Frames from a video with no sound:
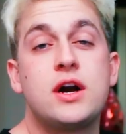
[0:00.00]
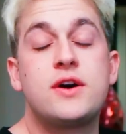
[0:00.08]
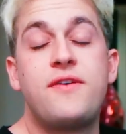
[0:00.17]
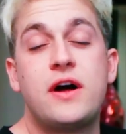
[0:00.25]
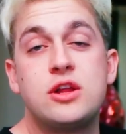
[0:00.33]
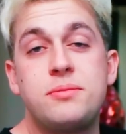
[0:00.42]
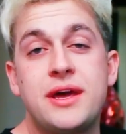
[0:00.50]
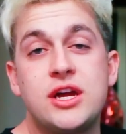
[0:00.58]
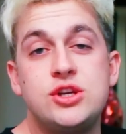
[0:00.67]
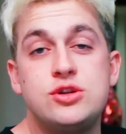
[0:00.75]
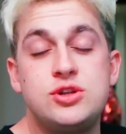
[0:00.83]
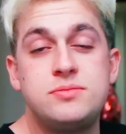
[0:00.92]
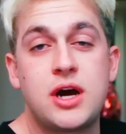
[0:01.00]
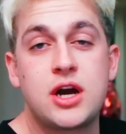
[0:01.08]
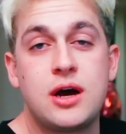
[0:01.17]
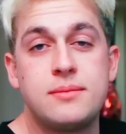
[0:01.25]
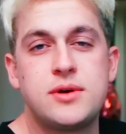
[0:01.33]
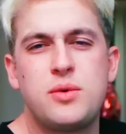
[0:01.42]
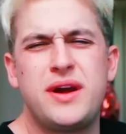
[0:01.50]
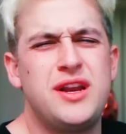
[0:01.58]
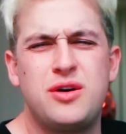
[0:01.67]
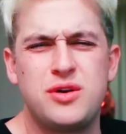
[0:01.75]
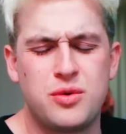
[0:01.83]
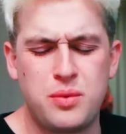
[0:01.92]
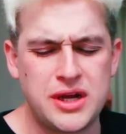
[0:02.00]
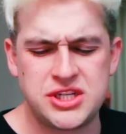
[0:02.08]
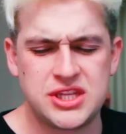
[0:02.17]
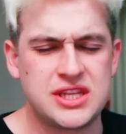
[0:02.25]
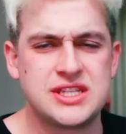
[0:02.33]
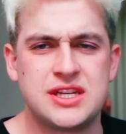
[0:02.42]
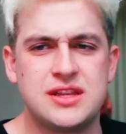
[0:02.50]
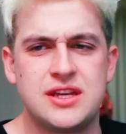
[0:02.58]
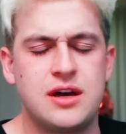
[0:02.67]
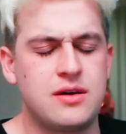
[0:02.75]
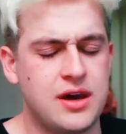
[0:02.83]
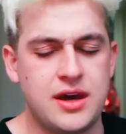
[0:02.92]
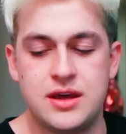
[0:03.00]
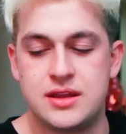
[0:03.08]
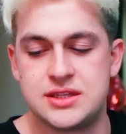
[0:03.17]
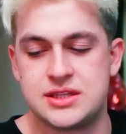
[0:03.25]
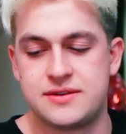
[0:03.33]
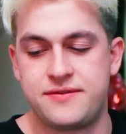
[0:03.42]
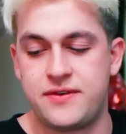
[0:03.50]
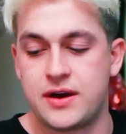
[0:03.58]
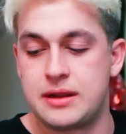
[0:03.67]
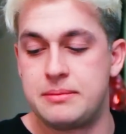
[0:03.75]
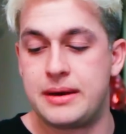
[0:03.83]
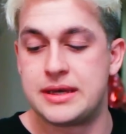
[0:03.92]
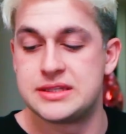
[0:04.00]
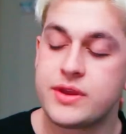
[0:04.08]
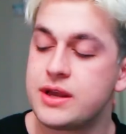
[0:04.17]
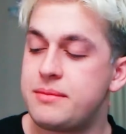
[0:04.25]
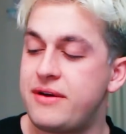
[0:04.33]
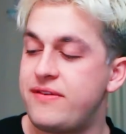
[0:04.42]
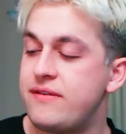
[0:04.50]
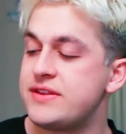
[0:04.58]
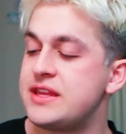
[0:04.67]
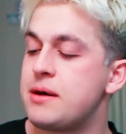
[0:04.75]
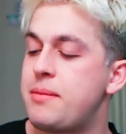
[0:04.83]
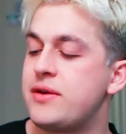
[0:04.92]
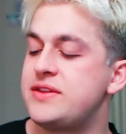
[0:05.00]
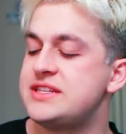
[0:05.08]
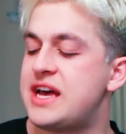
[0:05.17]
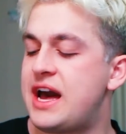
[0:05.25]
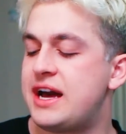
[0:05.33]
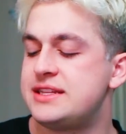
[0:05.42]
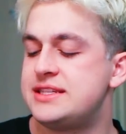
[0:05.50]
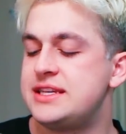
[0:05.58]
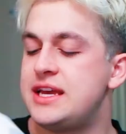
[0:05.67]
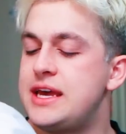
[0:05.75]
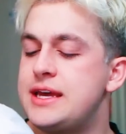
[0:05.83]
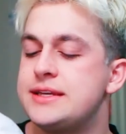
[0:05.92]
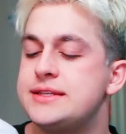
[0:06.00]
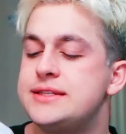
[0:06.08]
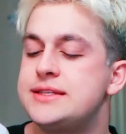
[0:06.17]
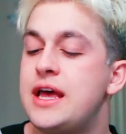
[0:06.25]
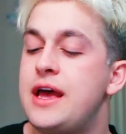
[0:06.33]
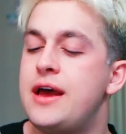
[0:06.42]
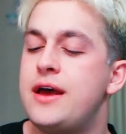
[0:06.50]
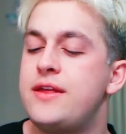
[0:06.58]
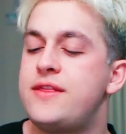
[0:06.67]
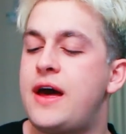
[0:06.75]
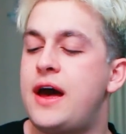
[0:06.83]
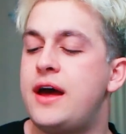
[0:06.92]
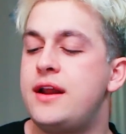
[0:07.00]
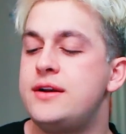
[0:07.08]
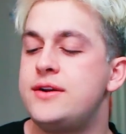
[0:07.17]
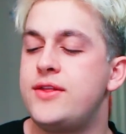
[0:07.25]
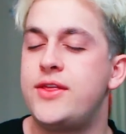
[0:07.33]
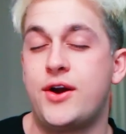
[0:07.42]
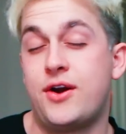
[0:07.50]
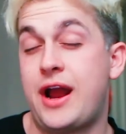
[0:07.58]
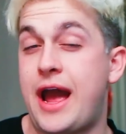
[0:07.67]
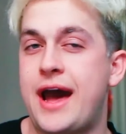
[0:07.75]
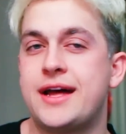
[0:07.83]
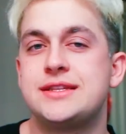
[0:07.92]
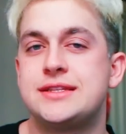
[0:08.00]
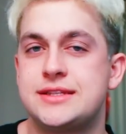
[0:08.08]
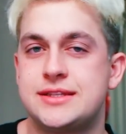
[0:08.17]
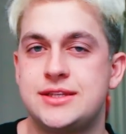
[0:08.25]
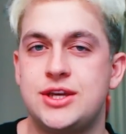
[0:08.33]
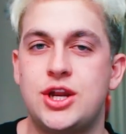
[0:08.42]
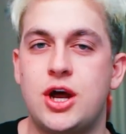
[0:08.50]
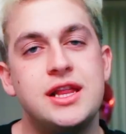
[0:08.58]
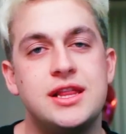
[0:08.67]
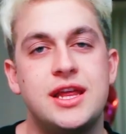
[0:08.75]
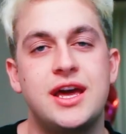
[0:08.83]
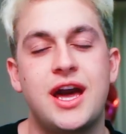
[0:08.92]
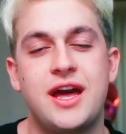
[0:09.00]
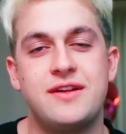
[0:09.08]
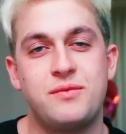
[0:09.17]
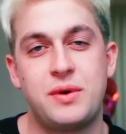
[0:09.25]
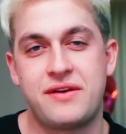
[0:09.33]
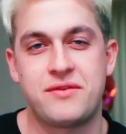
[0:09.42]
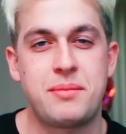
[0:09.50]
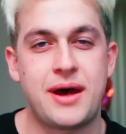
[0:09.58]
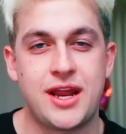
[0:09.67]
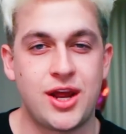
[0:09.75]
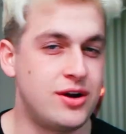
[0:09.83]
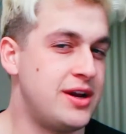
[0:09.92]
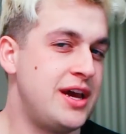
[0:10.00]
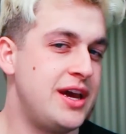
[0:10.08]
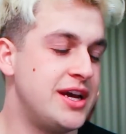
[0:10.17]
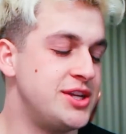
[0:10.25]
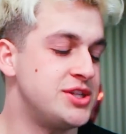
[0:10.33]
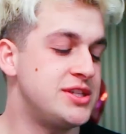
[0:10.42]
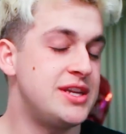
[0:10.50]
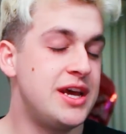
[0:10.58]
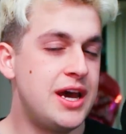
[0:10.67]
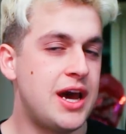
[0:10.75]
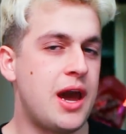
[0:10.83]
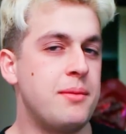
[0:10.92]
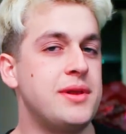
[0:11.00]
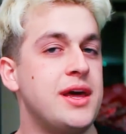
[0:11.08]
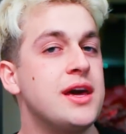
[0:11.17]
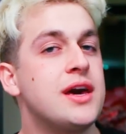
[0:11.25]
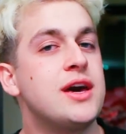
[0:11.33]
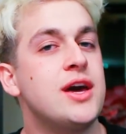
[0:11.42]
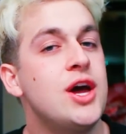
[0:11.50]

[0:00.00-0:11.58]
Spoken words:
follow me on youtube.com. Oh wait, no, you're watching this on the... Okay, this is a fucking mess. My favorite thing about these hats is that they're hats. You know, like, when I have a bad hair day, I'm like,